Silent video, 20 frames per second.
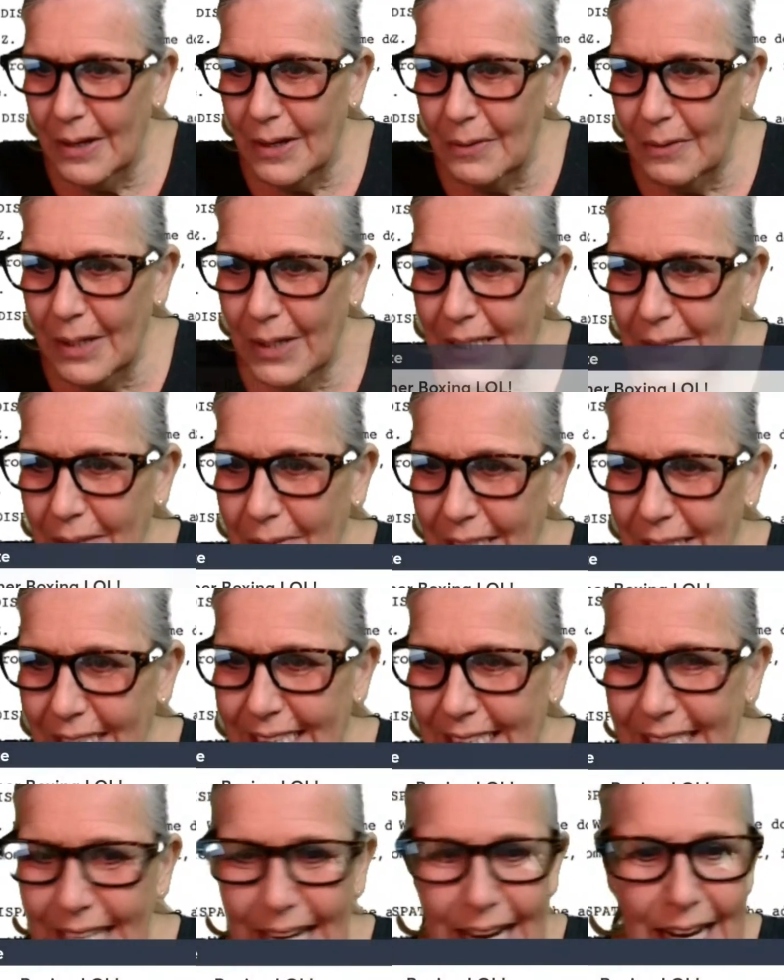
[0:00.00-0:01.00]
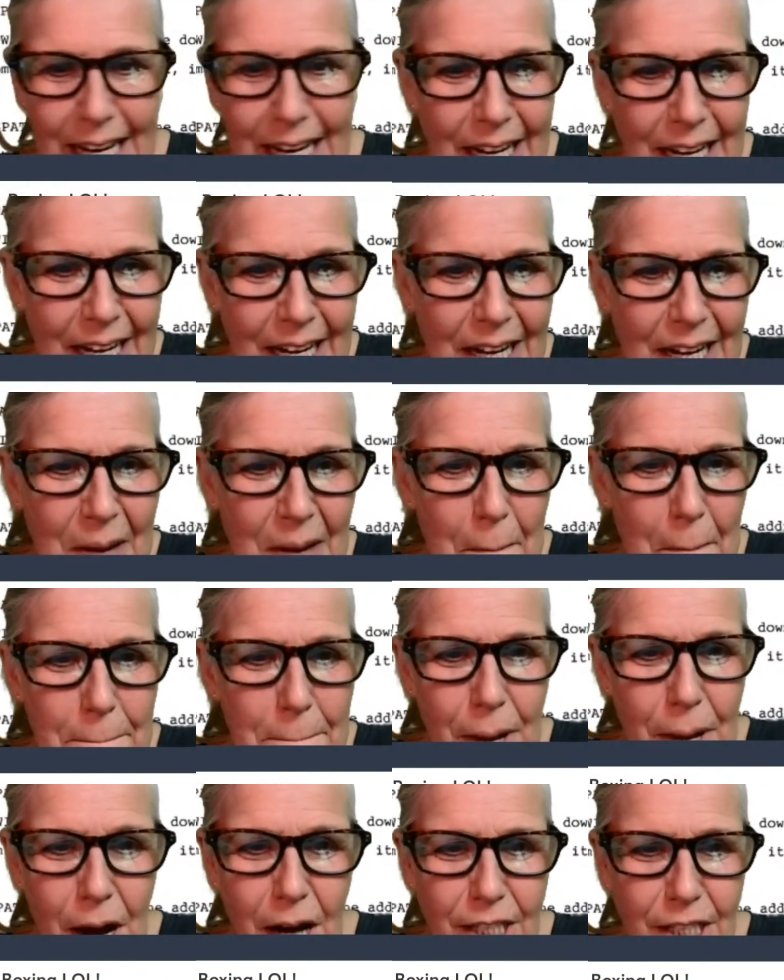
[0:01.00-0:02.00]
What, what is that?
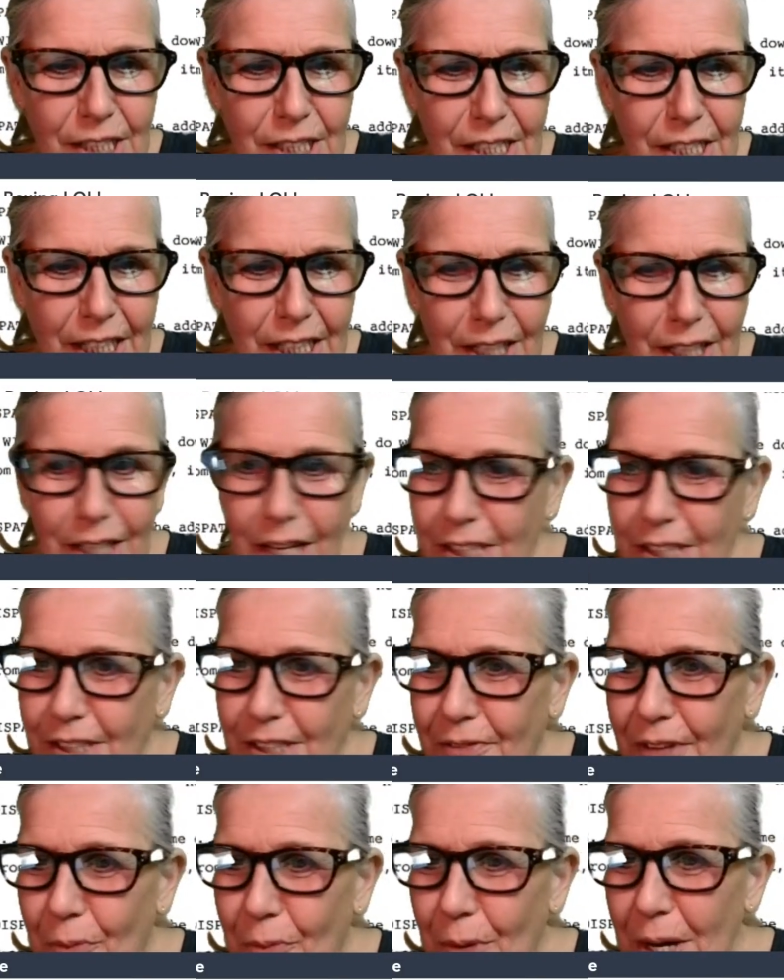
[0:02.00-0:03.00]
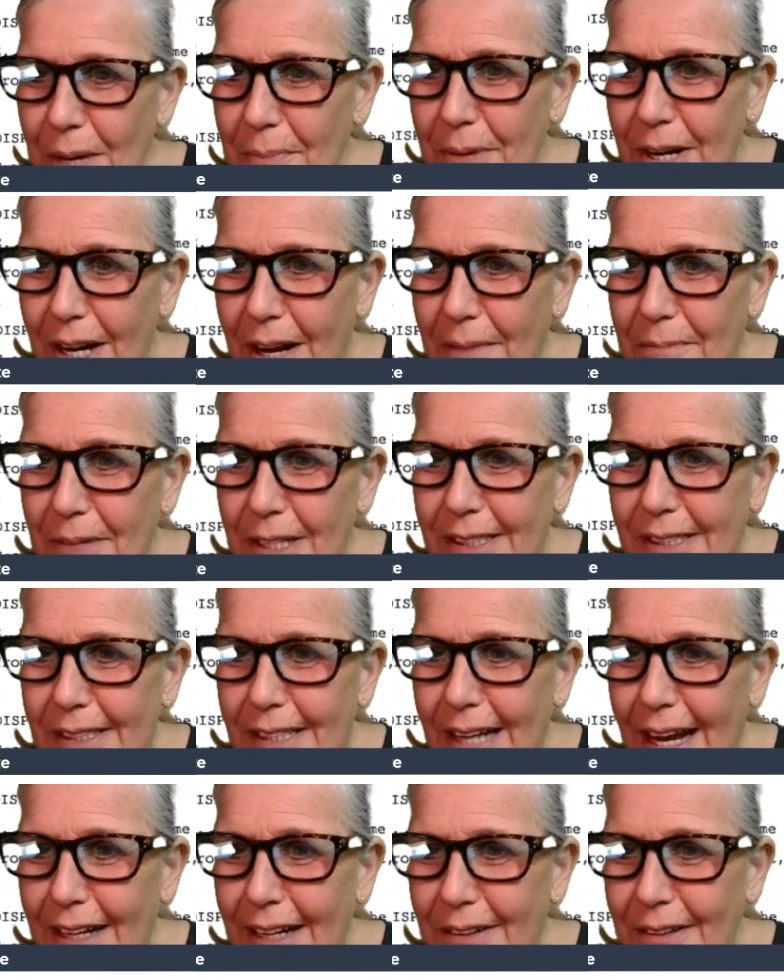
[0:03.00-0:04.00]
boxing, lots of. Wait a minute, I missed
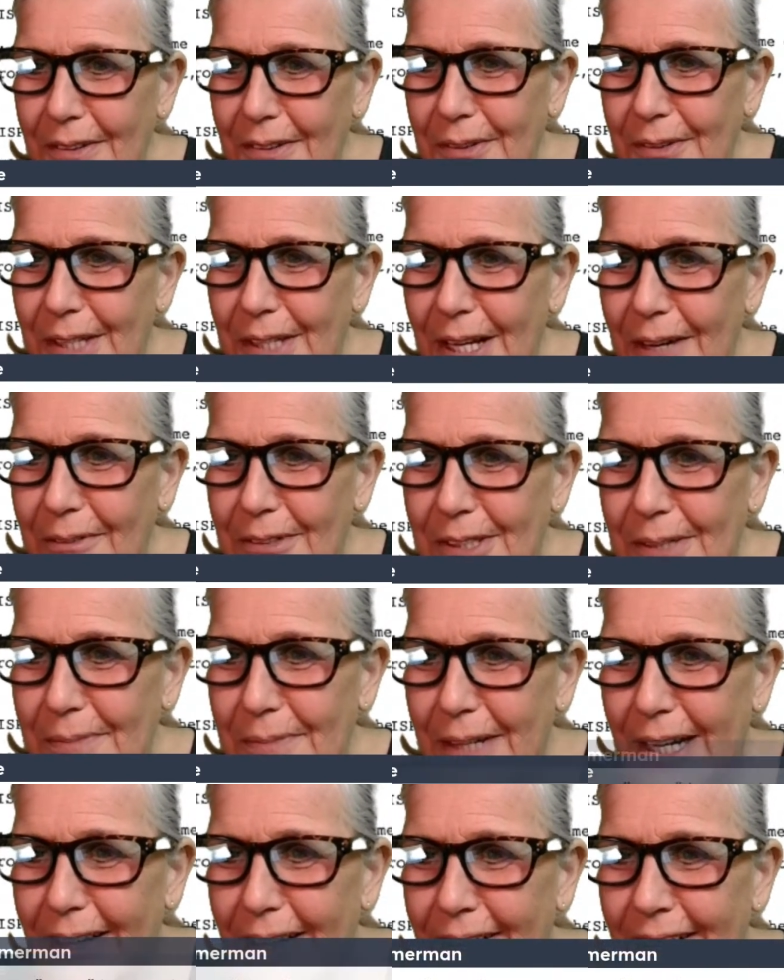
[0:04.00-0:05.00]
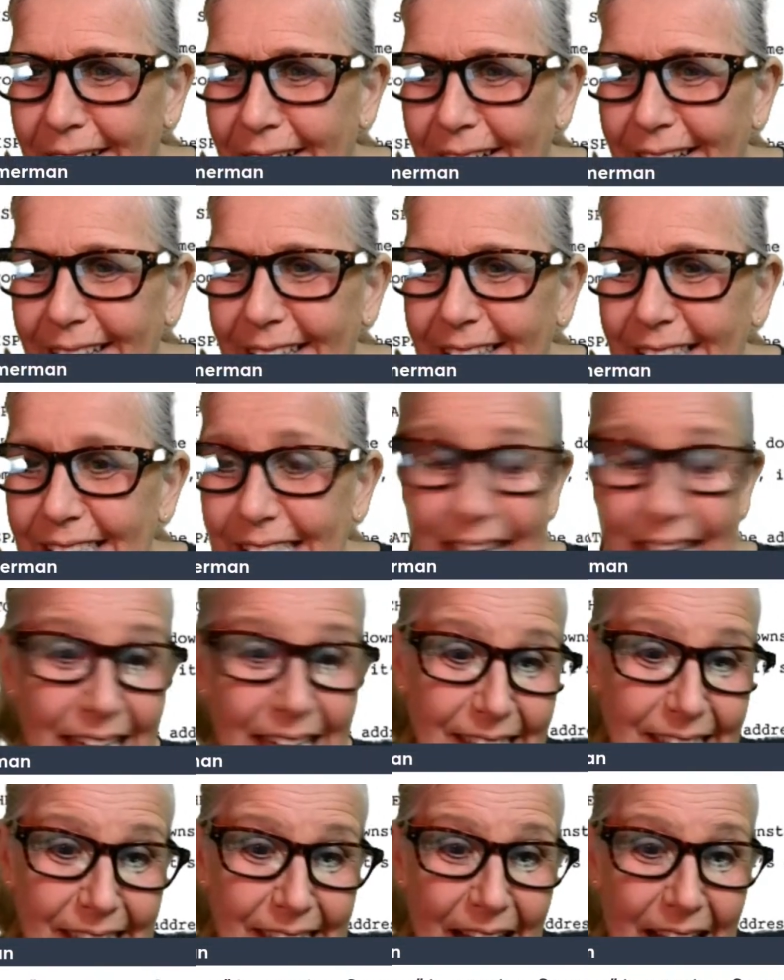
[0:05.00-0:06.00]
that. I don't know what that was about because I
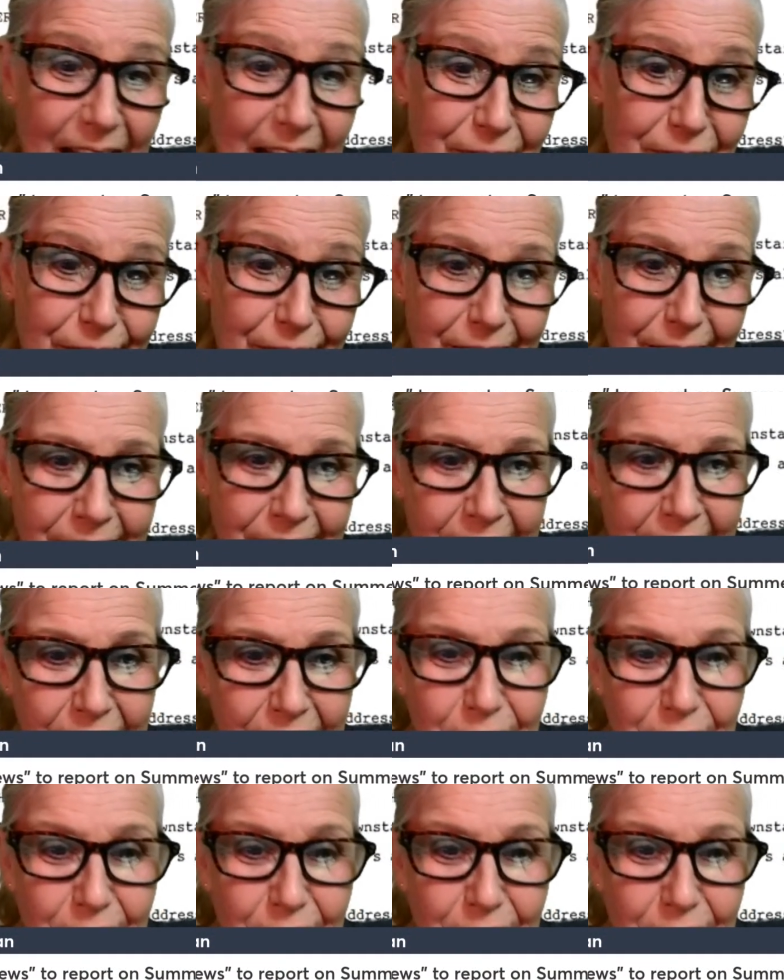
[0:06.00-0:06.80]
can't see half of this.